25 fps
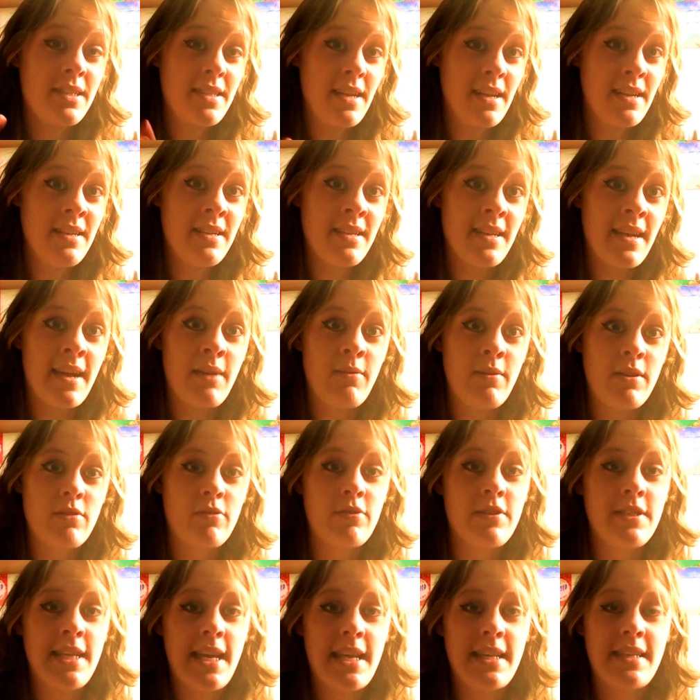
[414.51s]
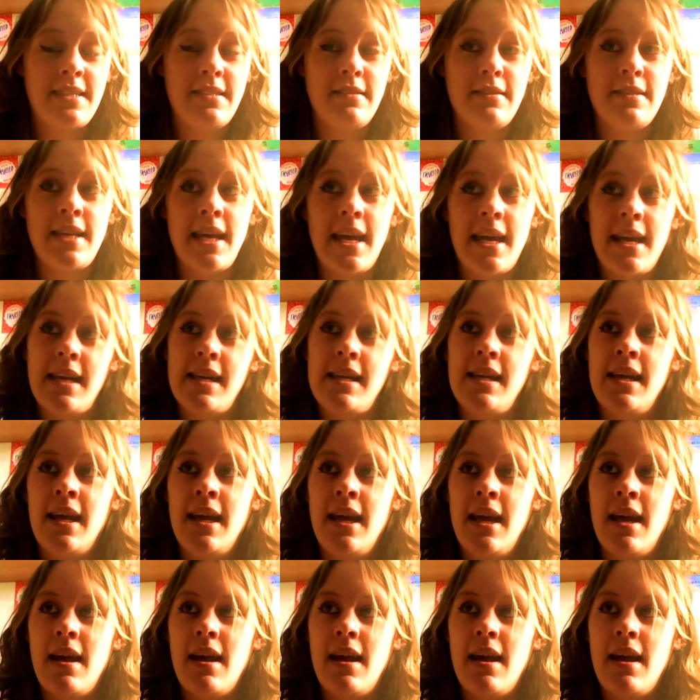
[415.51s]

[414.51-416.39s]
Sunday, which was yesterday,